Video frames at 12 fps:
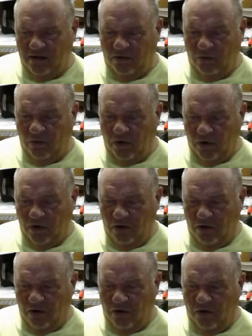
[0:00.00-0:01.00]

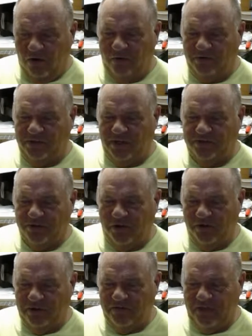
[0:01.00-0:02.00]
whoa, a
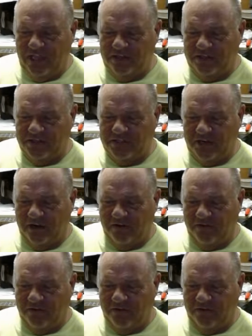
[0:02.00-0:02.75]
drone evaded a sheriff